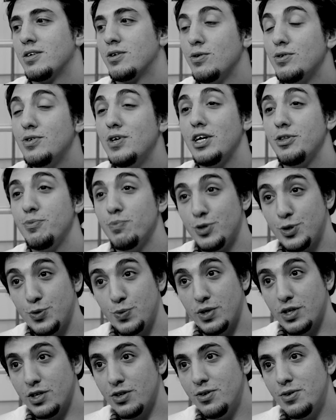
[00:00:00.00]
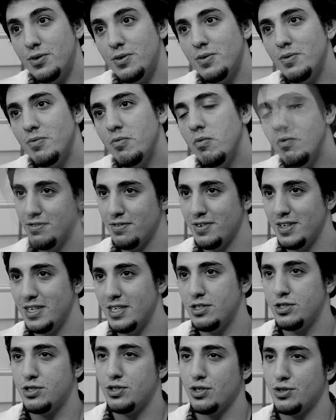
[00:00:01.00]
good atmosphere.
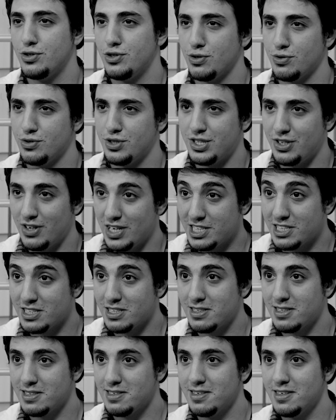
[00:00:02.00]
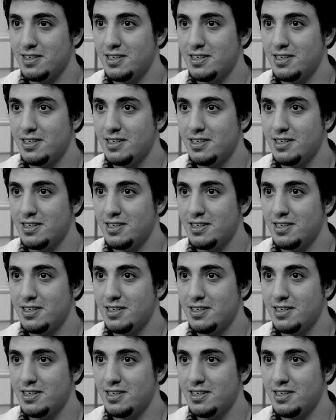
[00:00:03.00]
It's not so stressed.